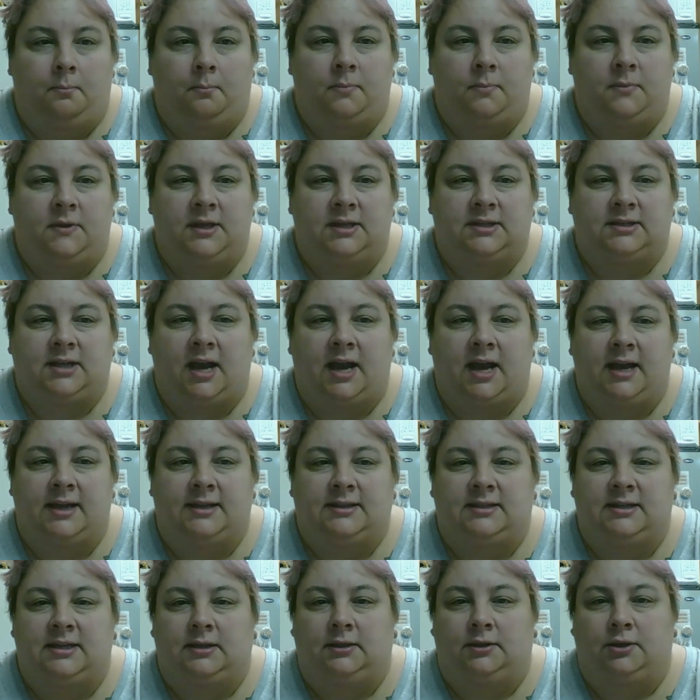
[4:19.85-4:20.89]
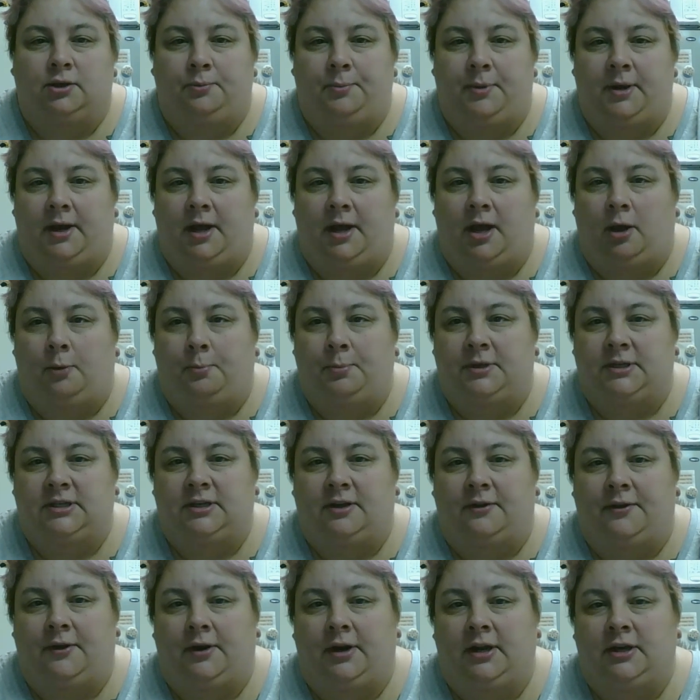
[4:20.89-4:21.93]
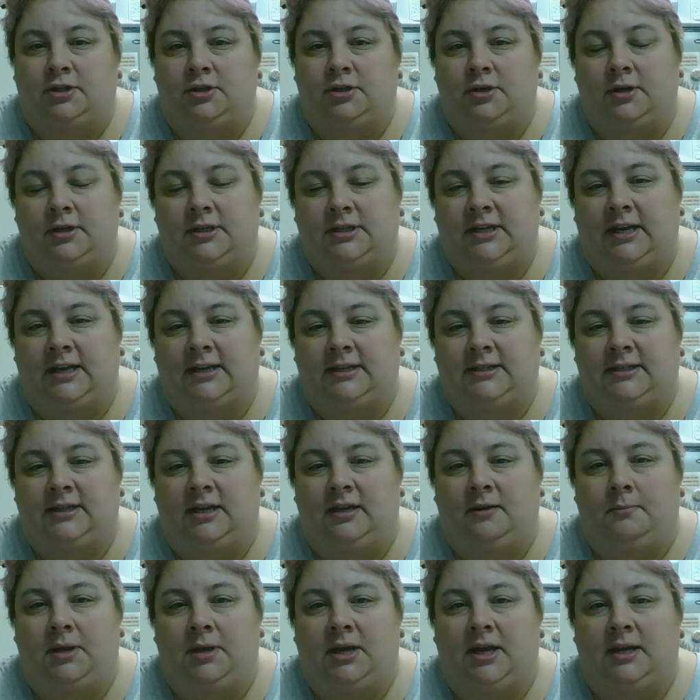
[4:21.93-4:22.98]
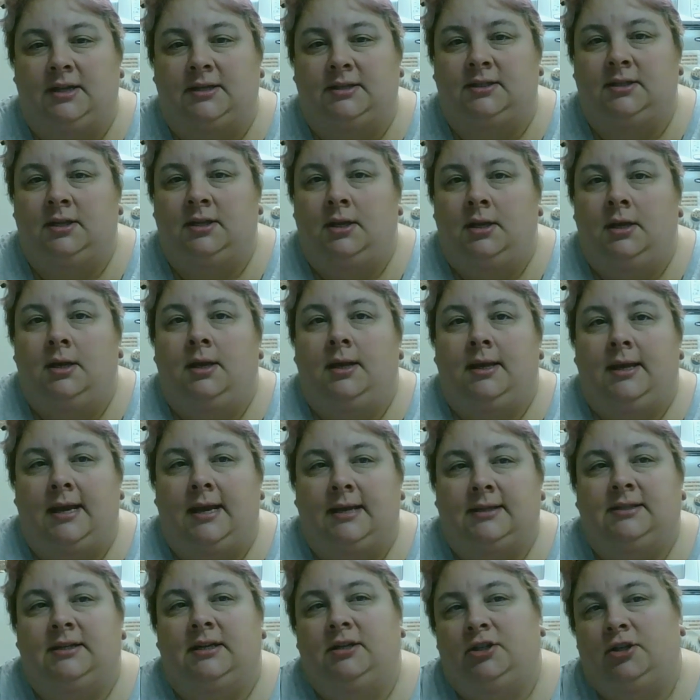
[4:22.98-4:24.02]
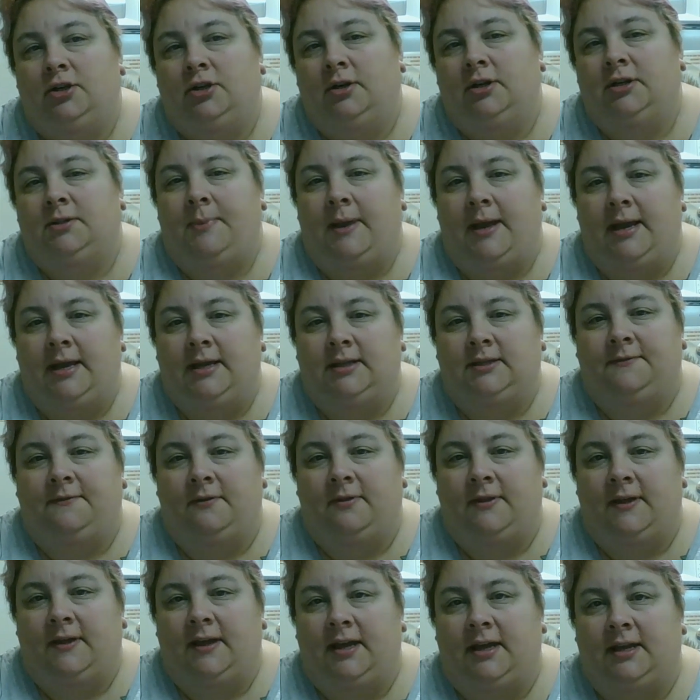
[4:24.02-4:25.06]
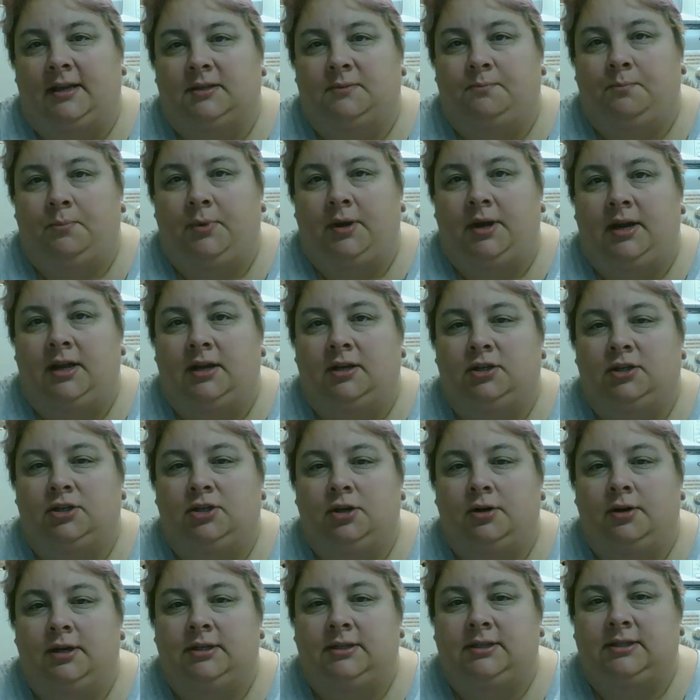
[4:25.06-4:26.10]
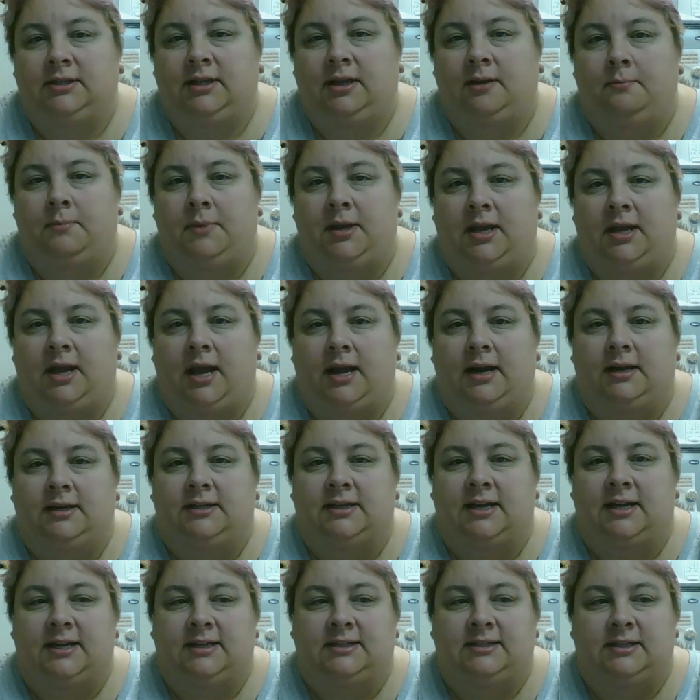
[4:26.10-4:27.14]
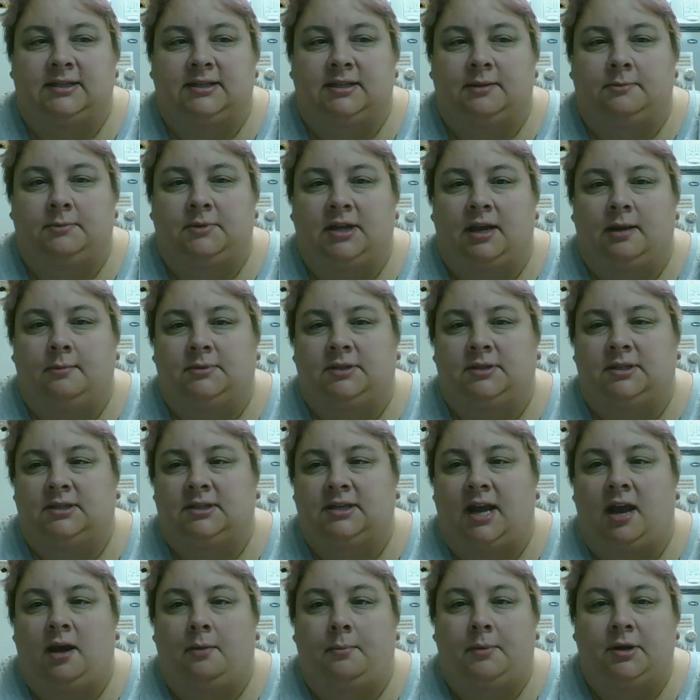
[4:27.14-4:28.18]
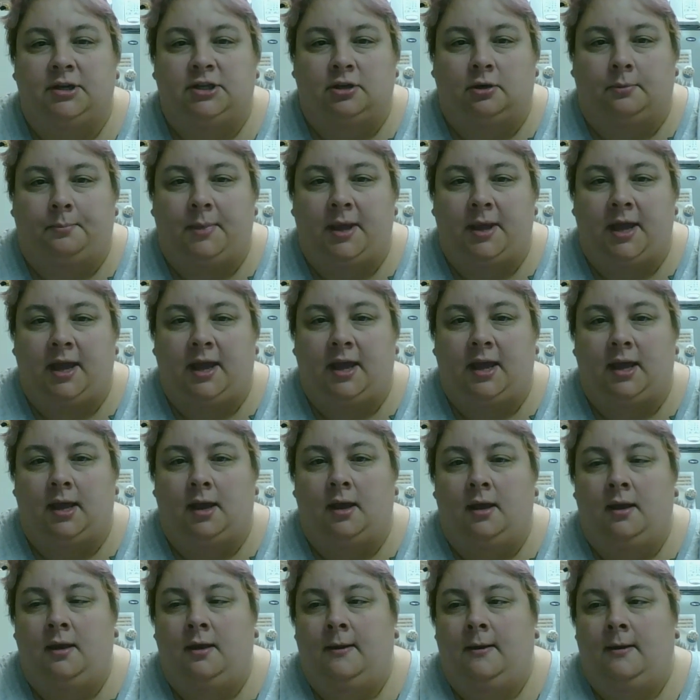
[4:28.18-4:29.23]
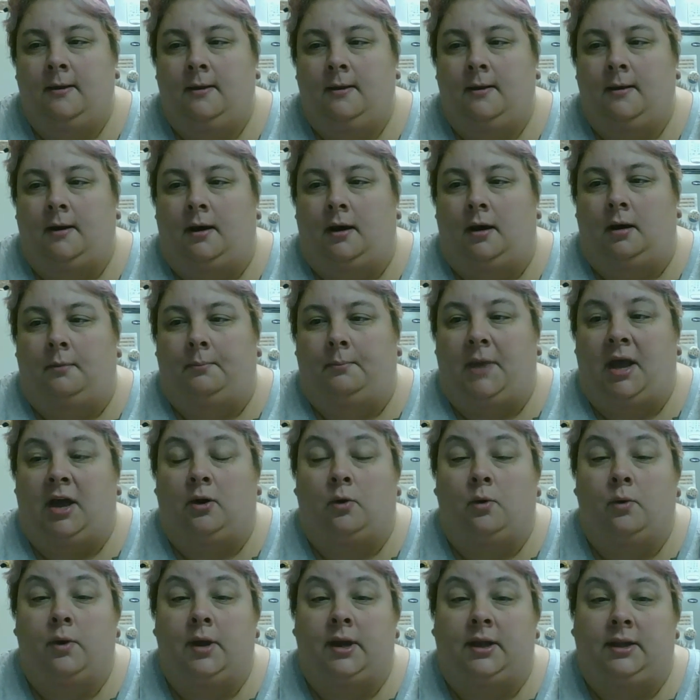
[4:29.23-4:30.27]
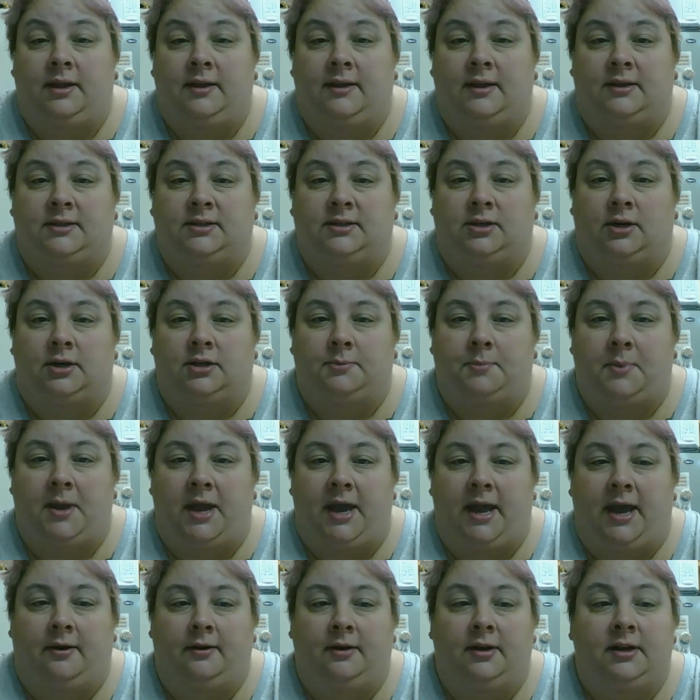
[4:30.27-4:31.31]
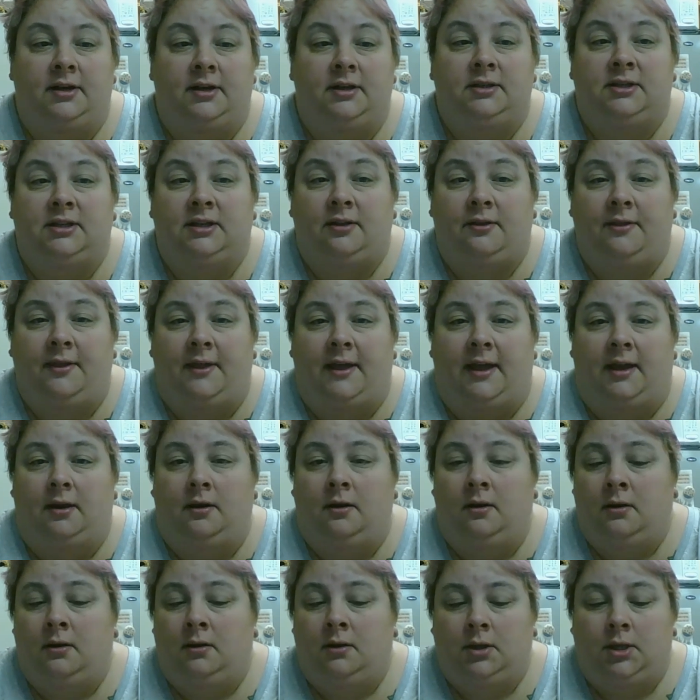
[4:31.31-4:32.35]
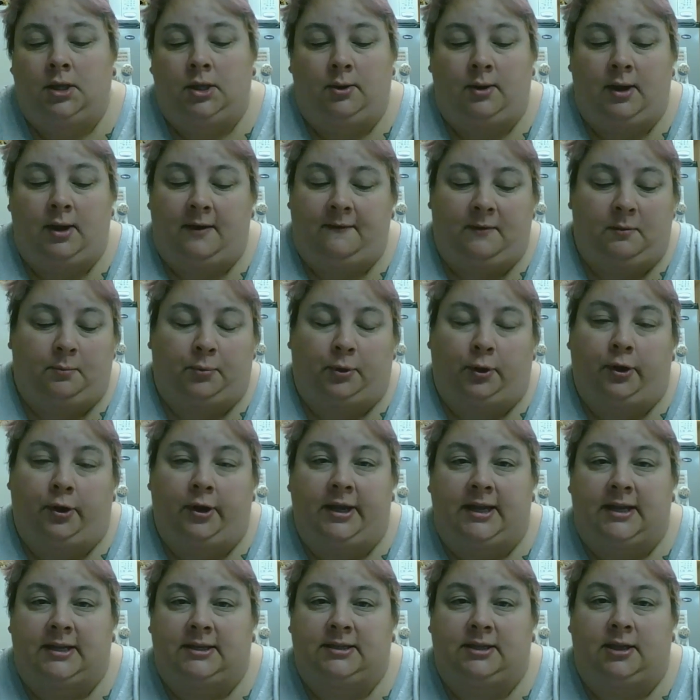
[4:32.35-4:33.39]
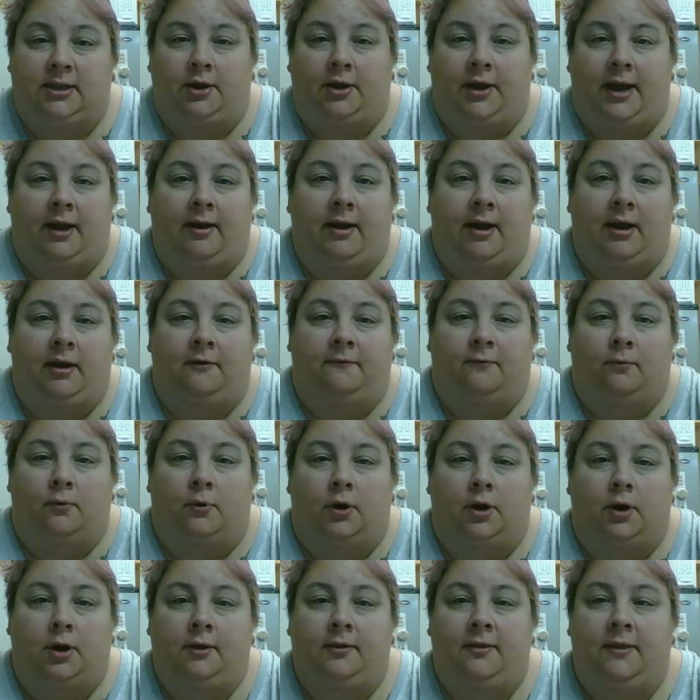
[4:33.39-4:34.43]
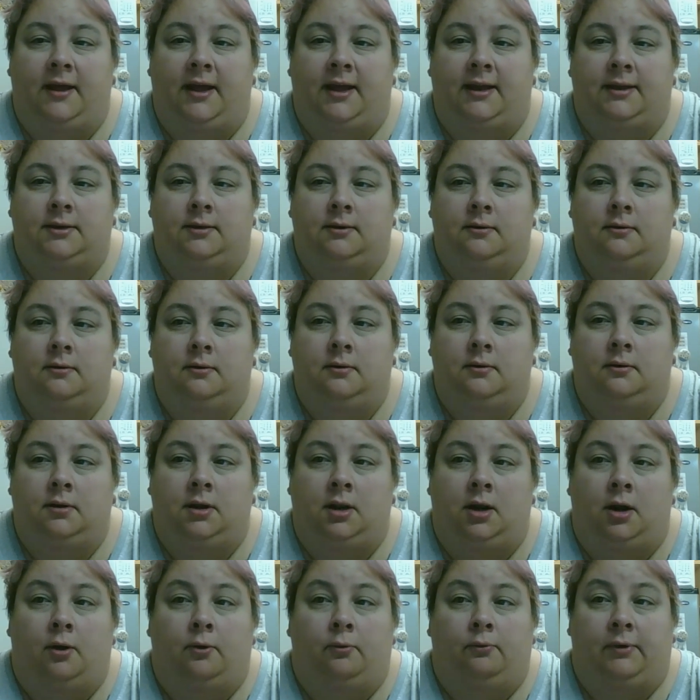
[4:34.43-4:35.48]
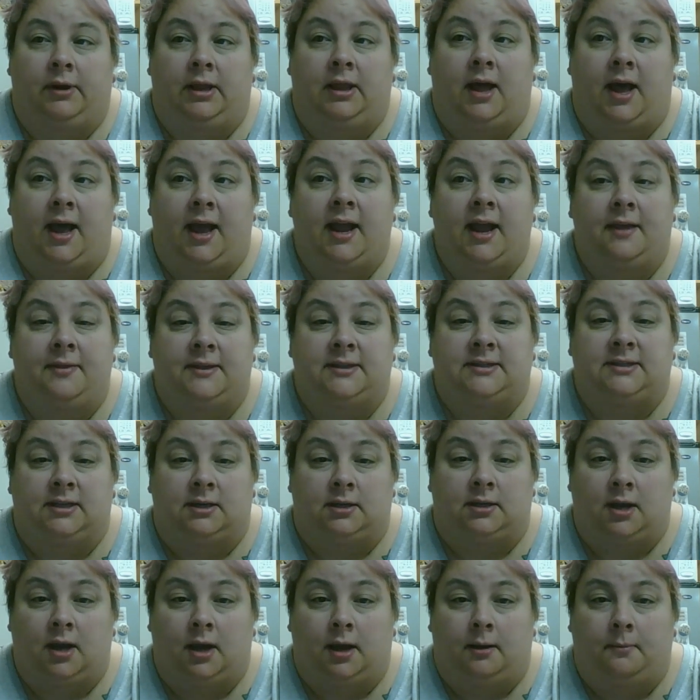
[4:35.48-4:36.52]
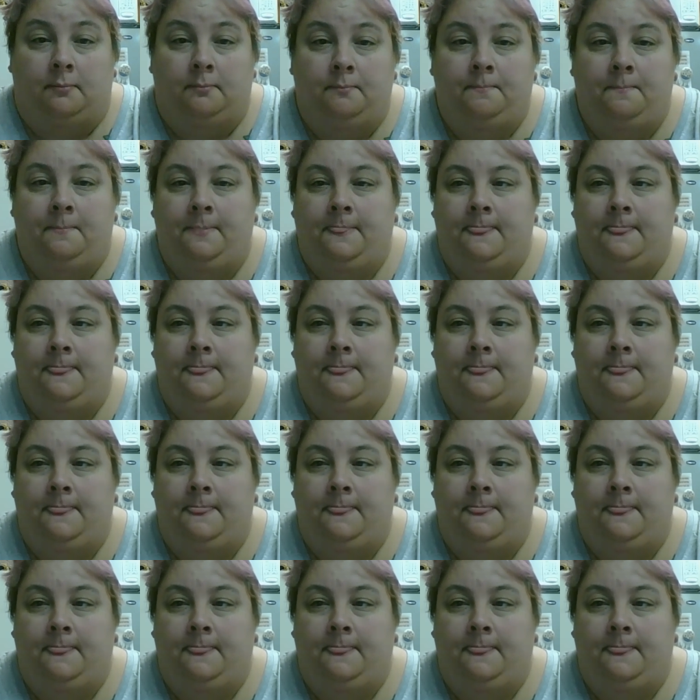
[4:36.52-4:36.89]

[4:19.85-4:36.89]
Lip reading: these guys need a little bit of help until their insurance kicks in, because, yes, insurance pays for things, but insurance can be kind of dicey sometimes as to how much it'll pay, how quickly they'll start to pay out. And until then, you have employees that are now out of work that, rely on this income.